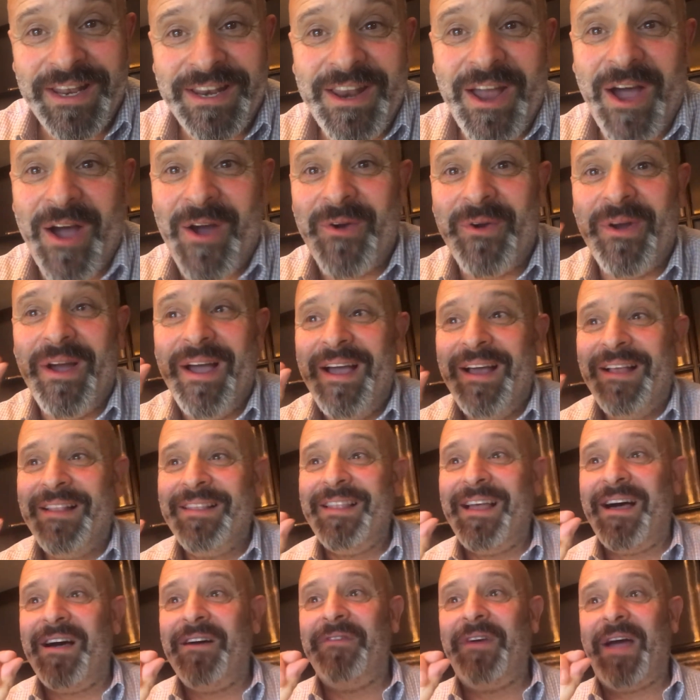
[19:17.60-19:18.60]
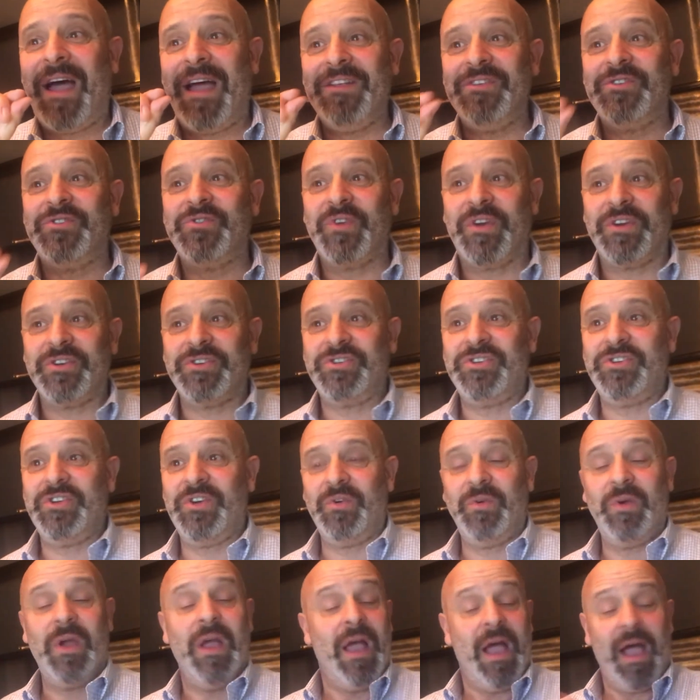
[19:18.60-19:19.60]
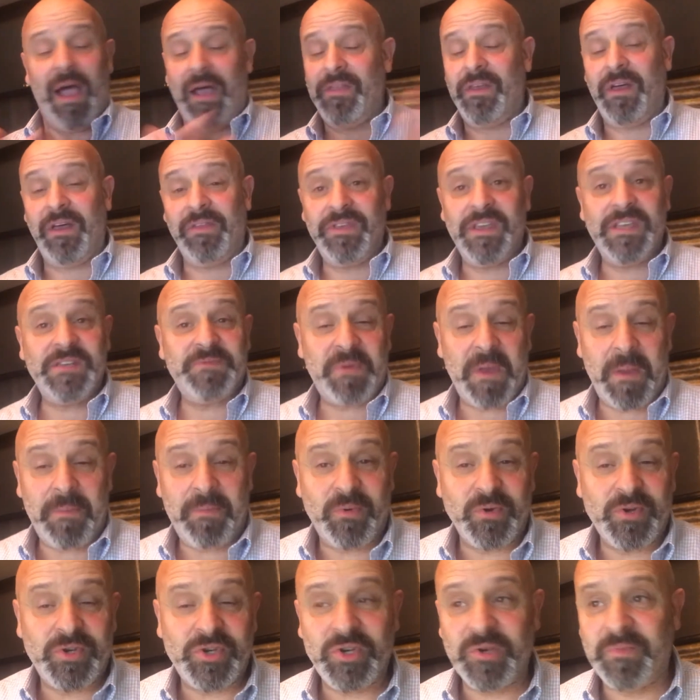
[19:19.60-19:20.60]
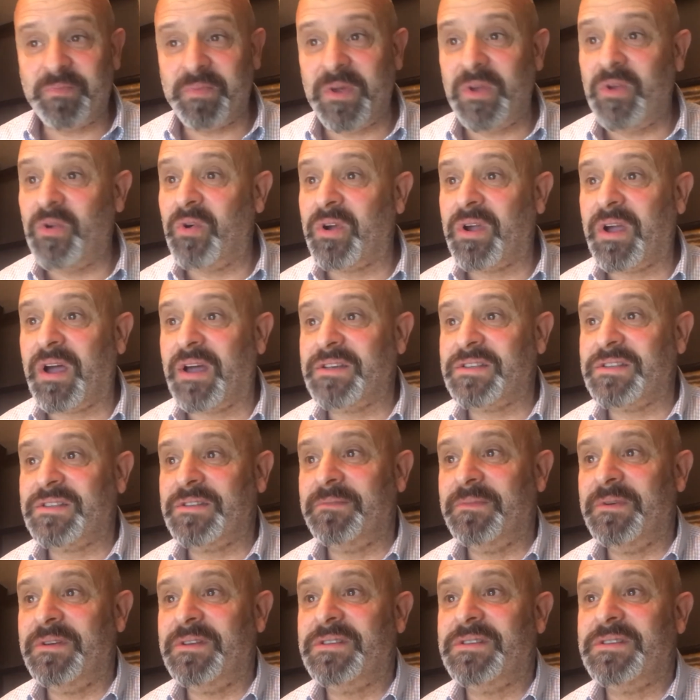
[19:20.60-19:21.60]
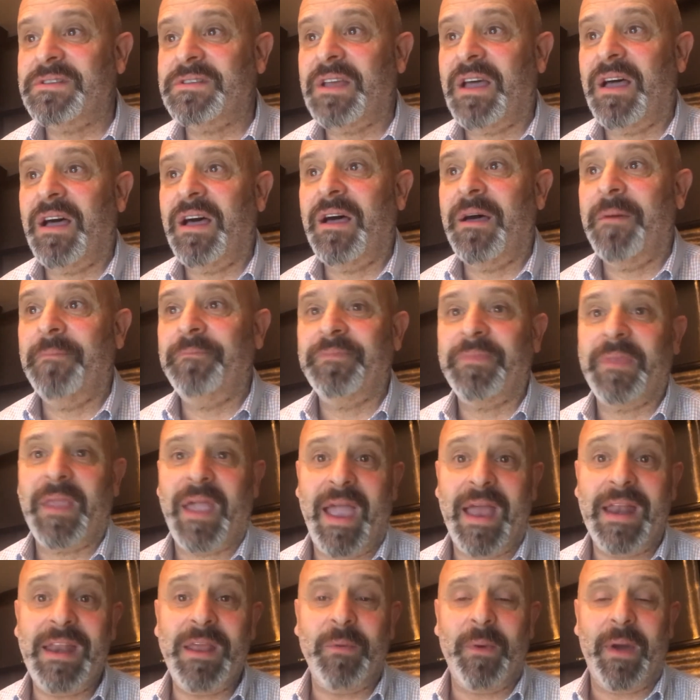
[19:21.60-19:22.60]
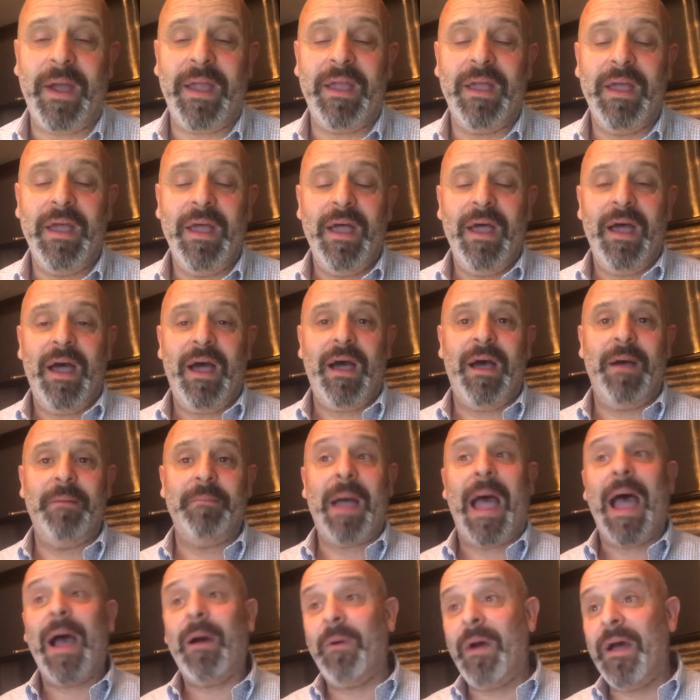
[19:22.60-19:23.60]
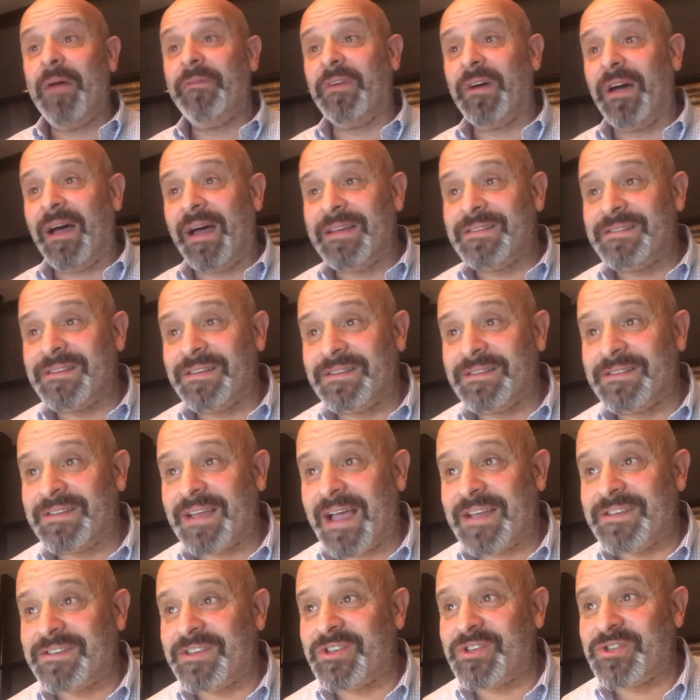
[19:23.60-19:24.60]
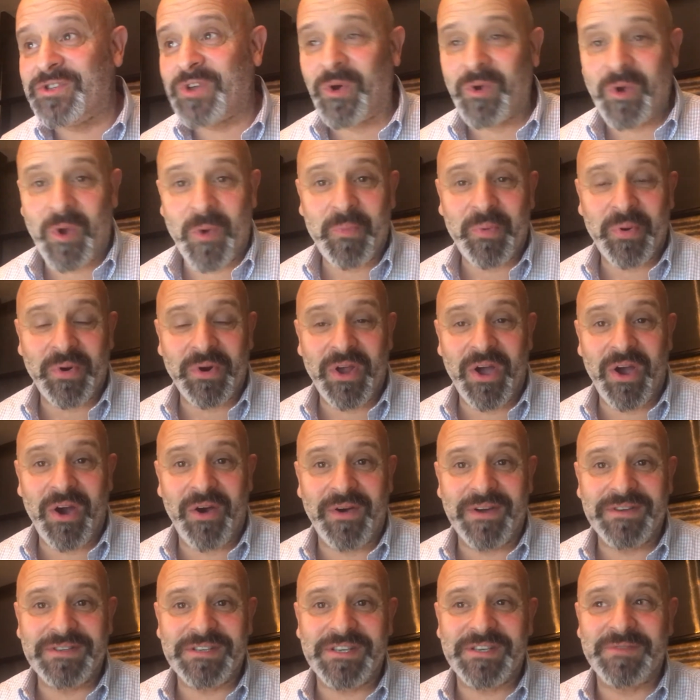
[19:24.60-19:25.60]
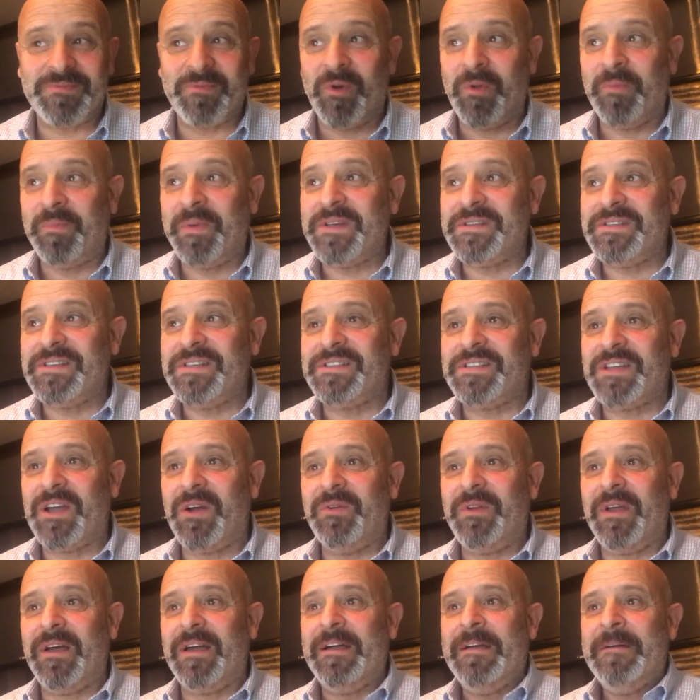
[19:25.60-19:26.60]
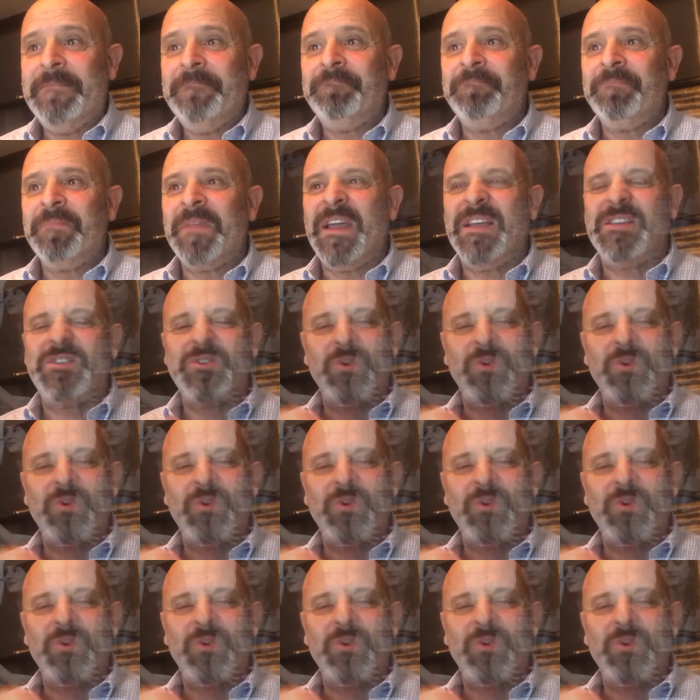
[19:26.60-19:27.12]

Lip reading: know, love, and trust you. And these people should be your customers customers anyway. However, as a solopreneur, as a small business owner, it's